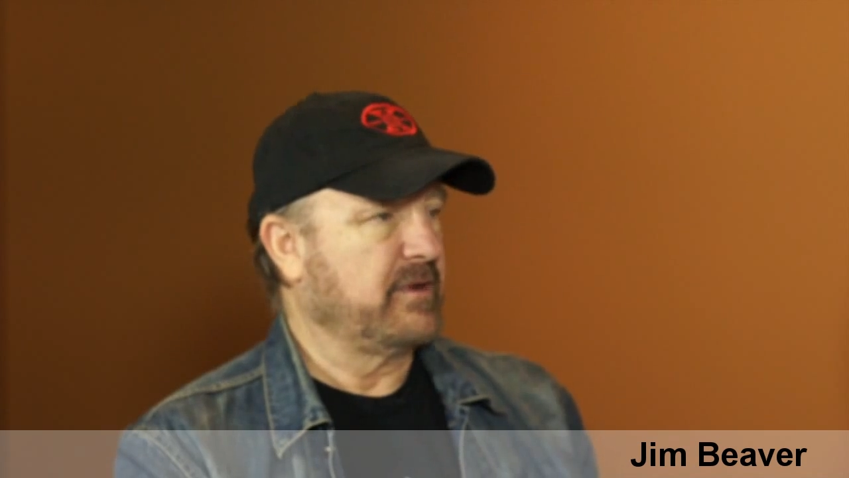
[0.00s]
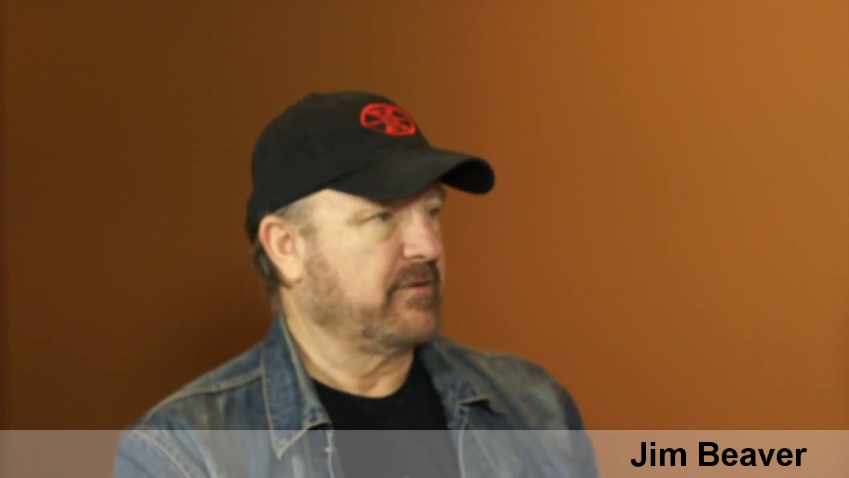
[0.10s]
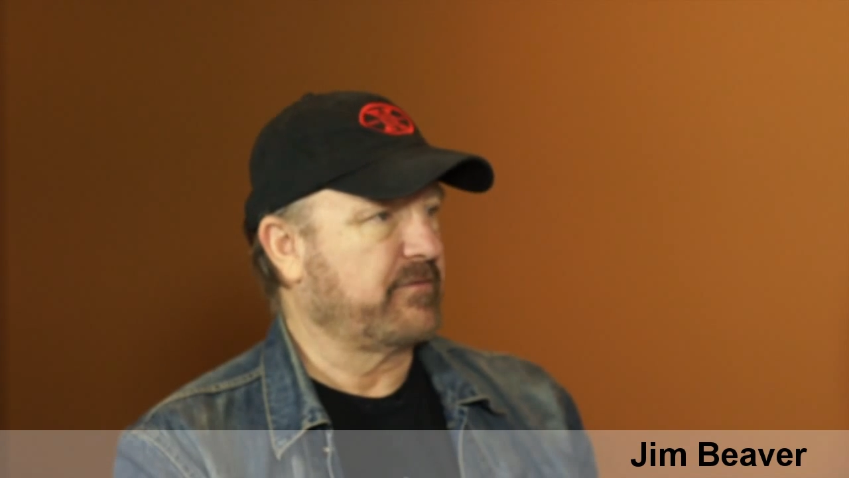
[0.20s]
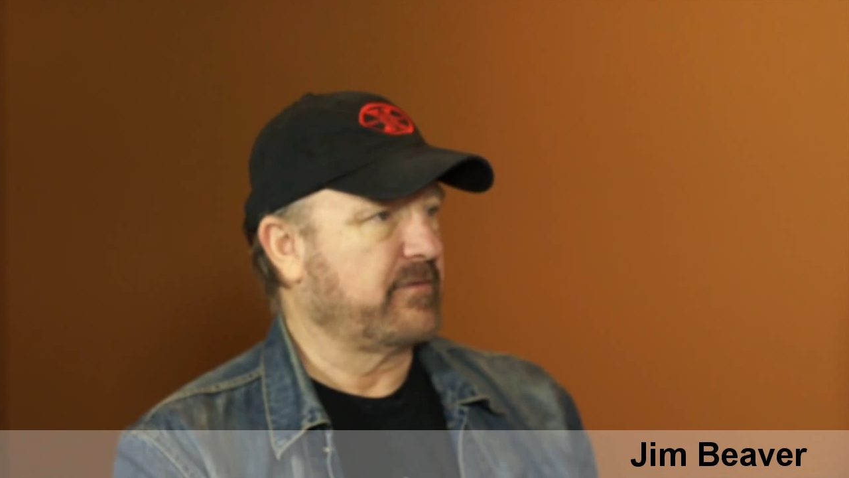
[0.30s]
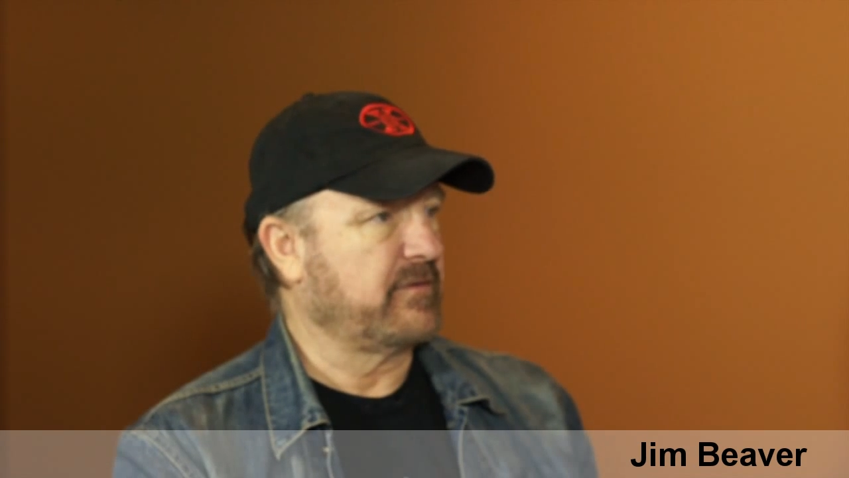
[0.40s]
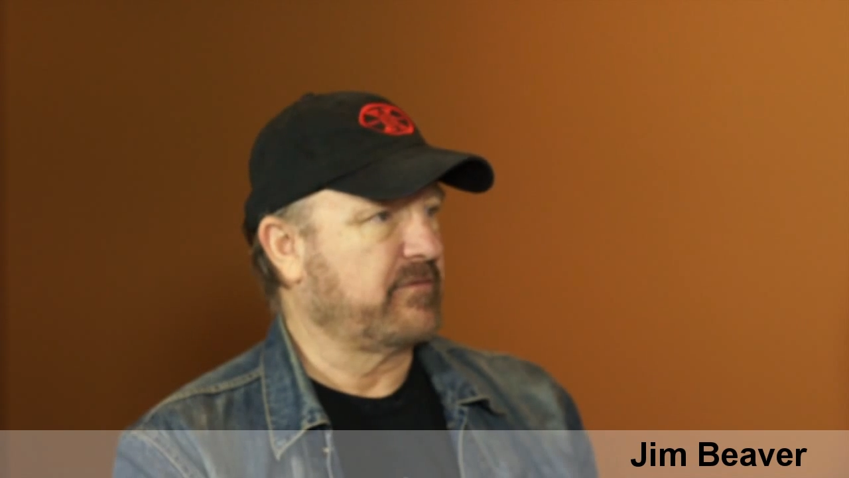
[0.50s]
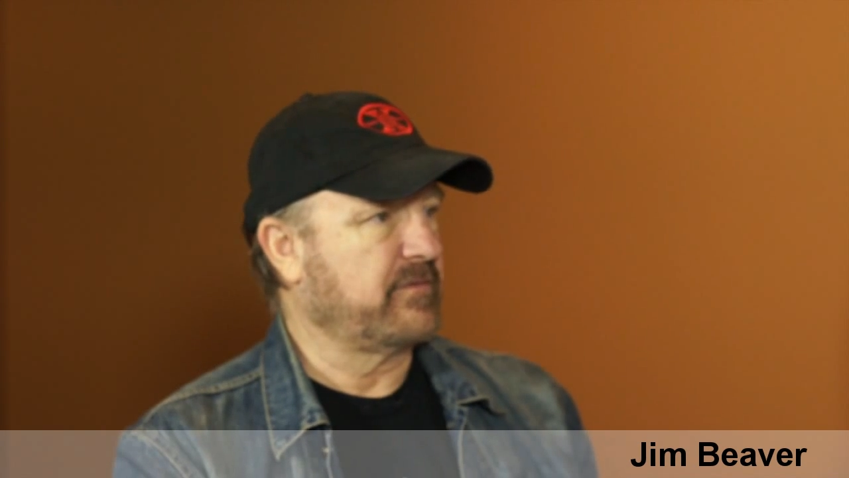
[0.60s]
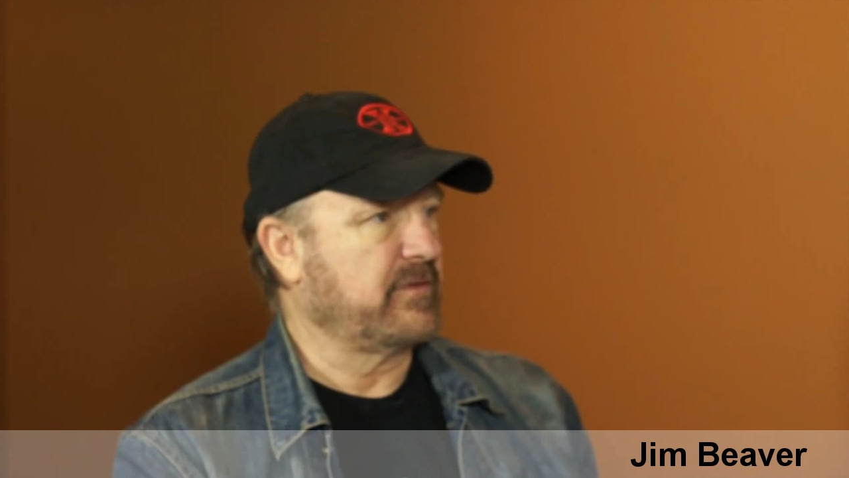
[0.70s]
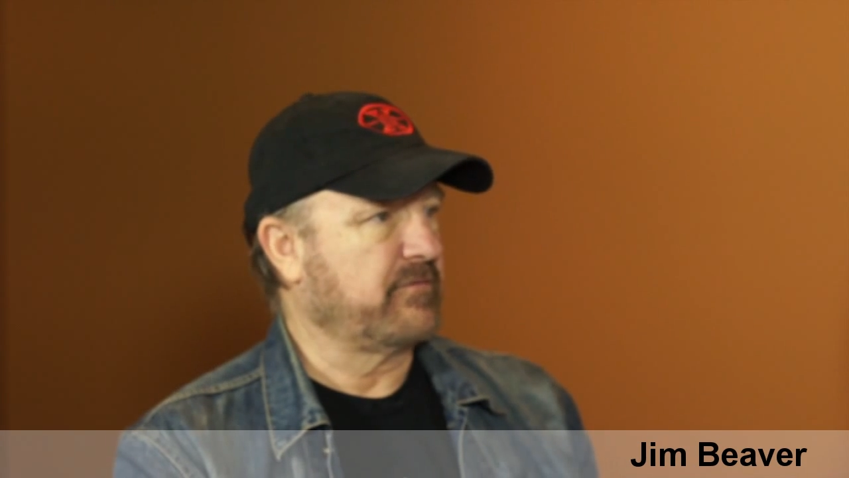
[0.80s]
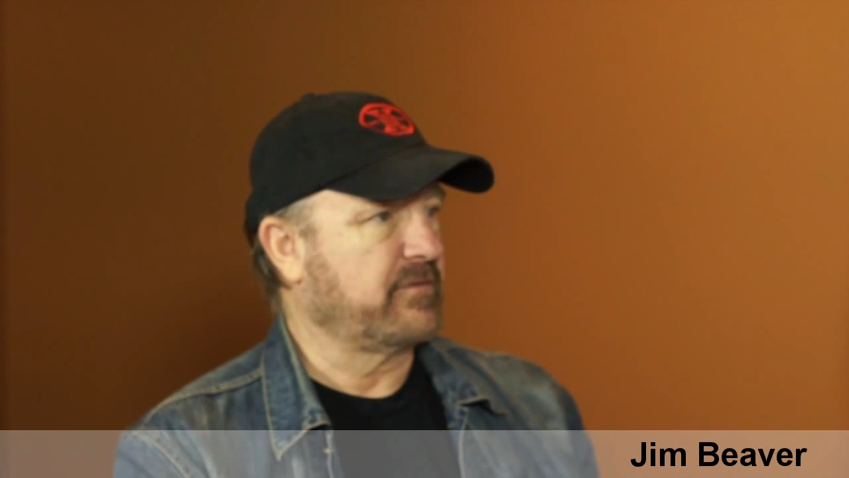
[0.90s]
If
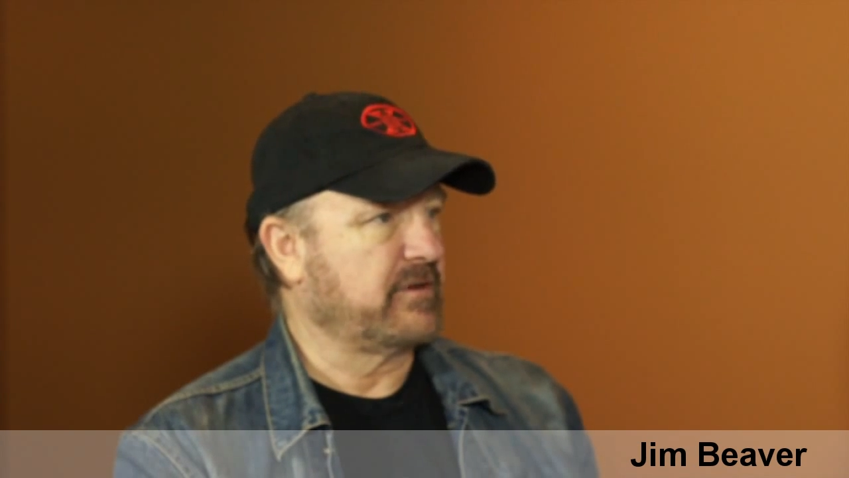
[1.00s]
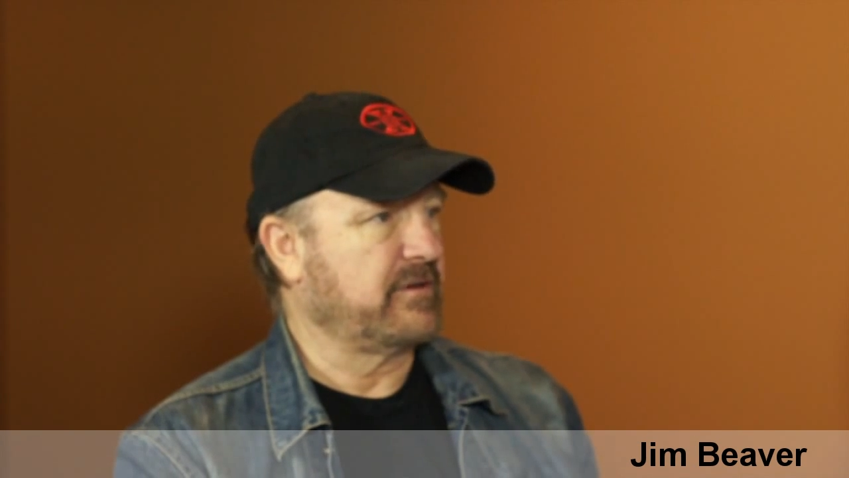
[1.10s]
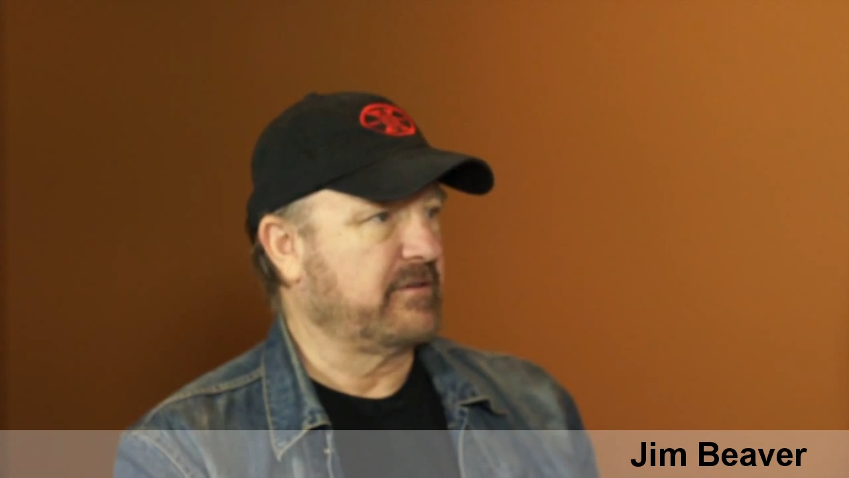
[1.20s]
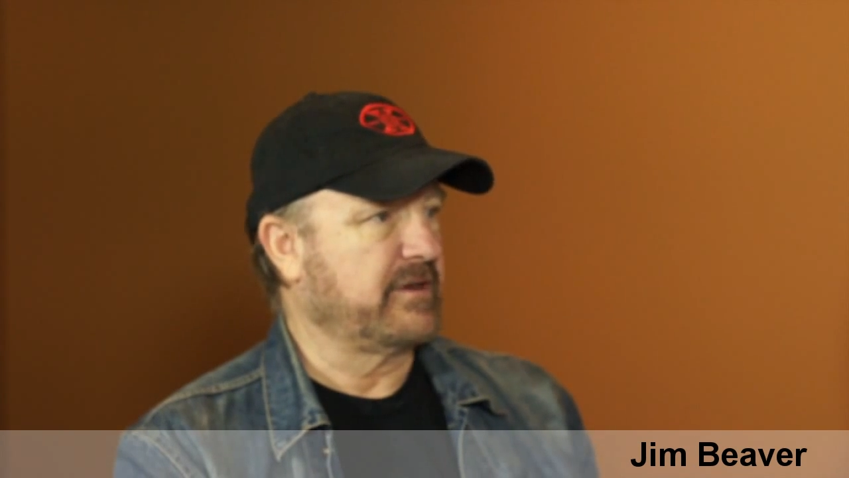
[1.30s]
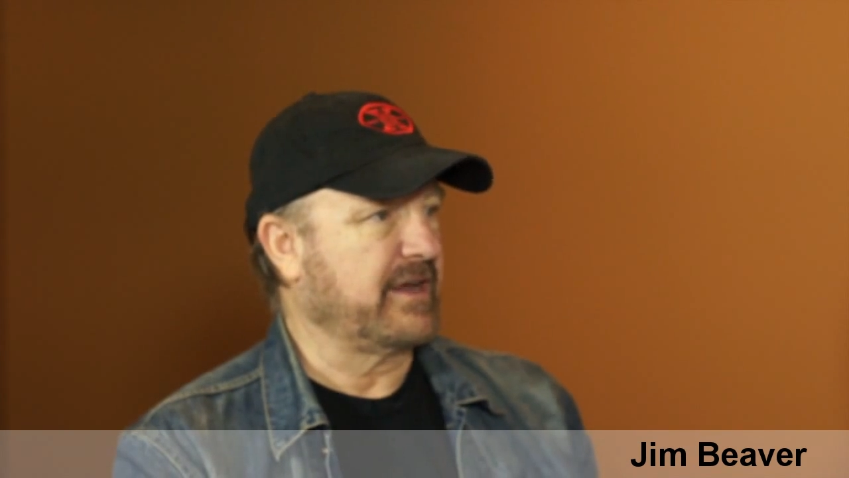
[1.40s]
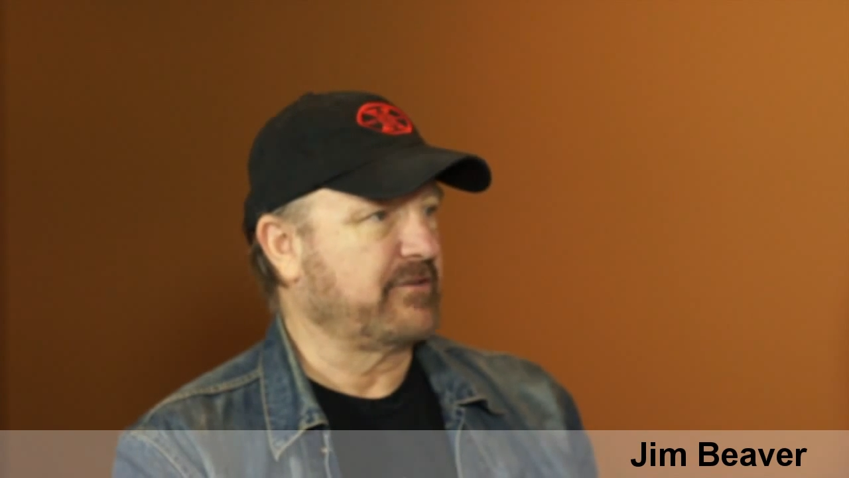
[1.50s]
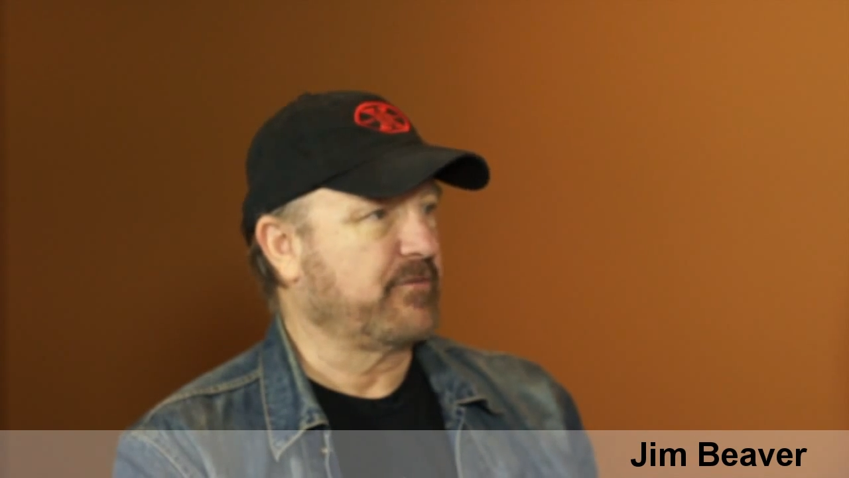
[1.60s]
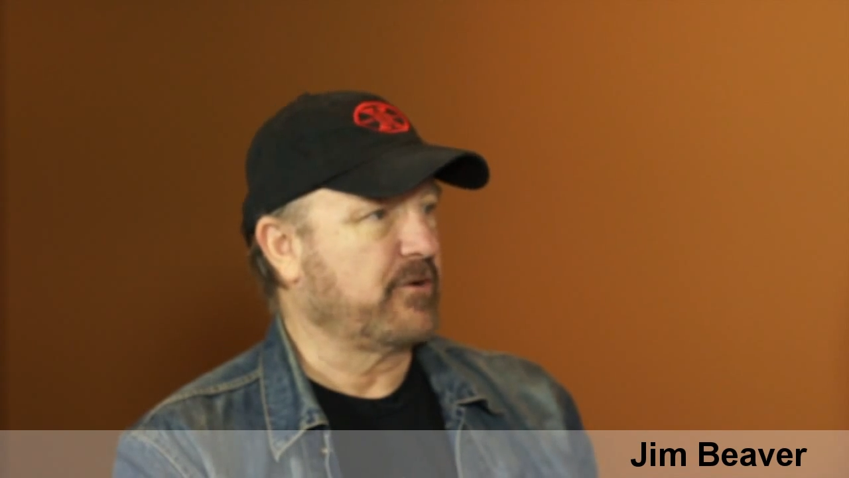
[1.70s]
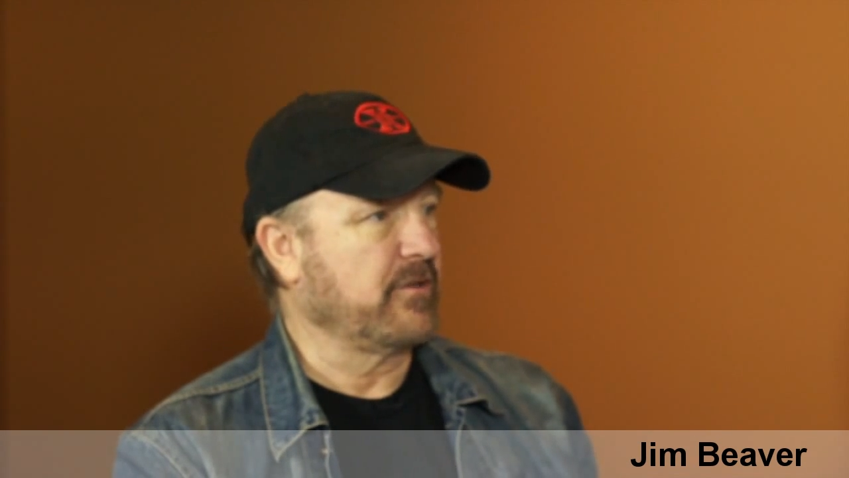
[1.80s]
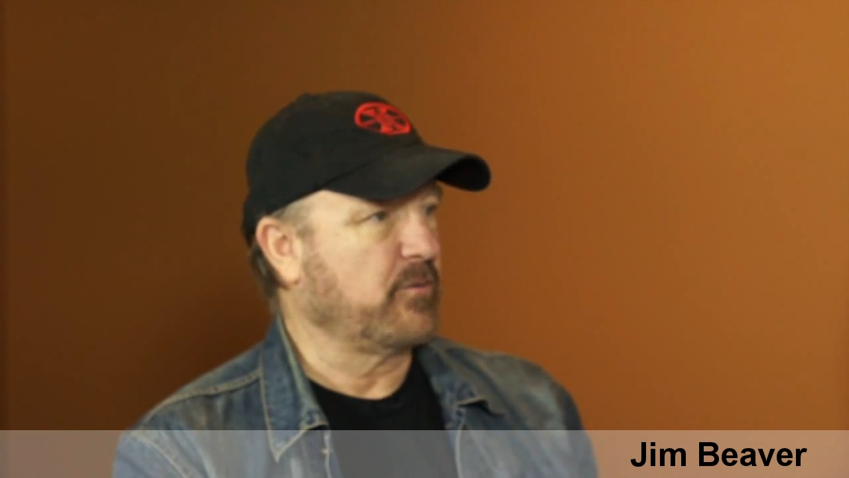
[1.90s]
the dice
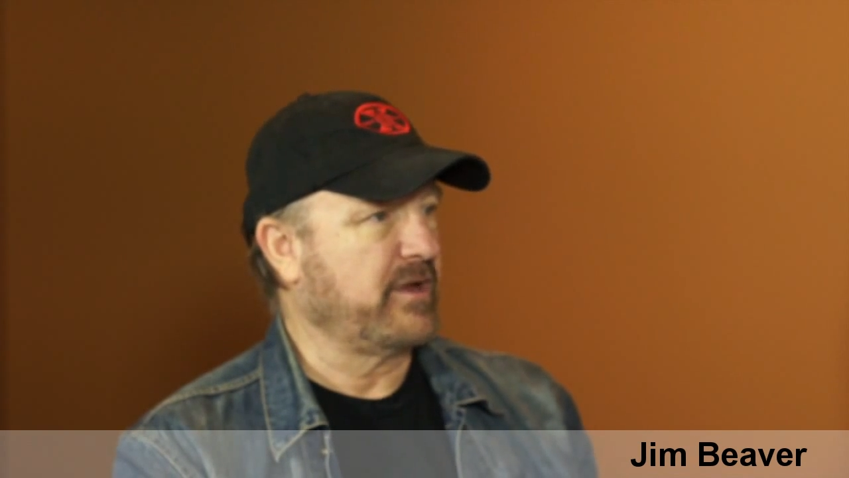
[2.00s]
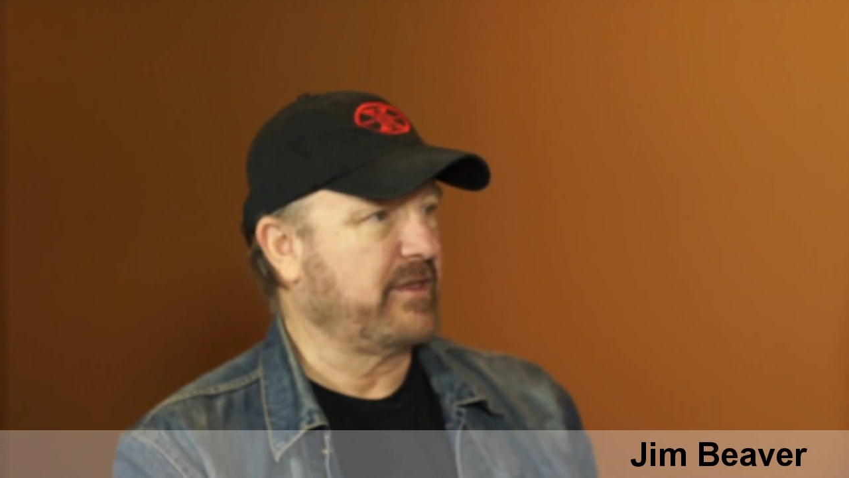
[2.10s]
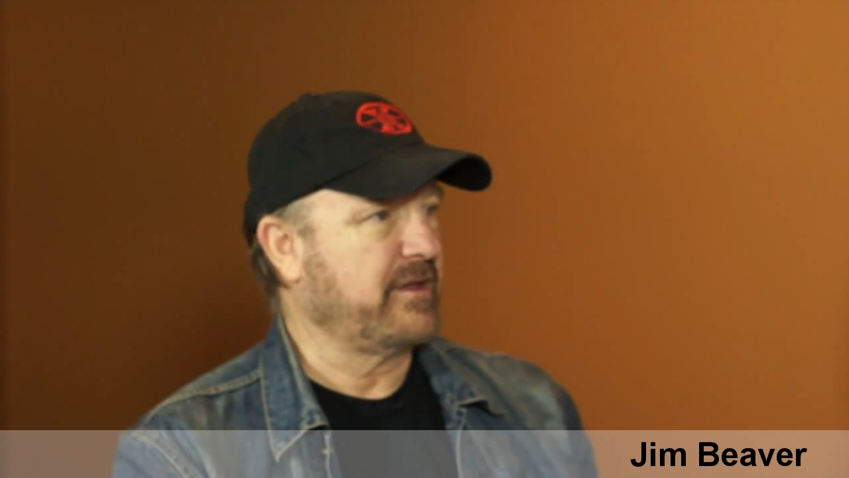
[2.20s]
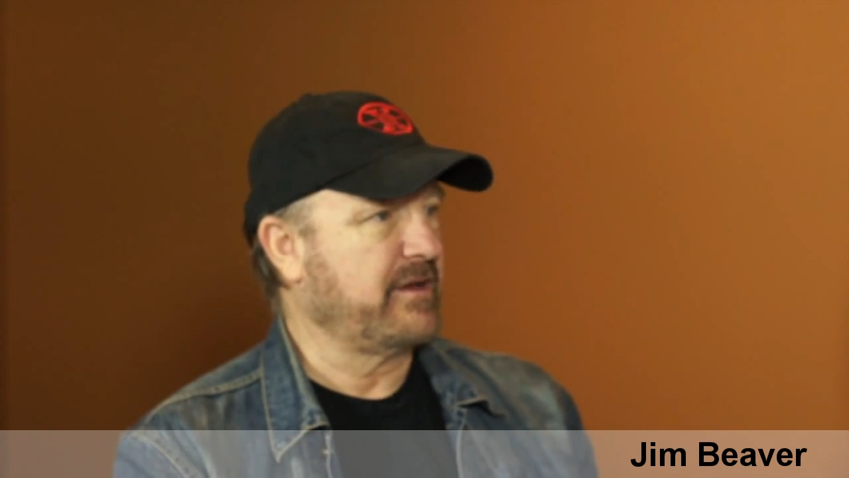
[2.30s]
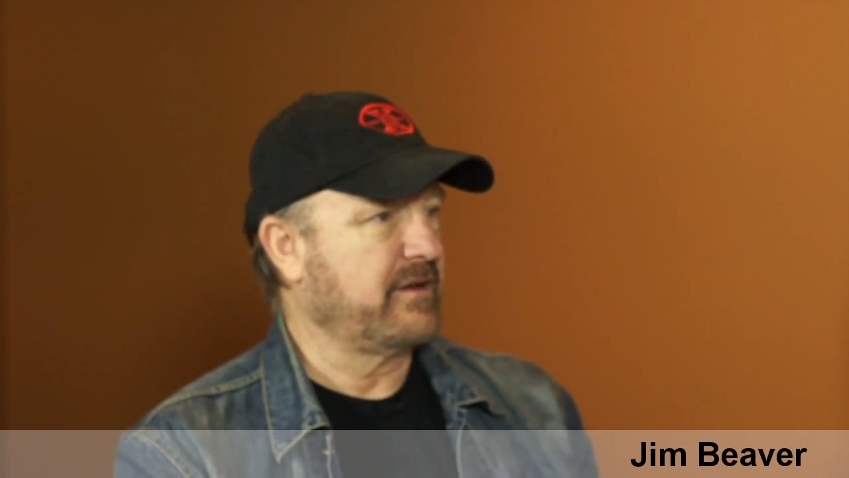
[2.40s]
fall the way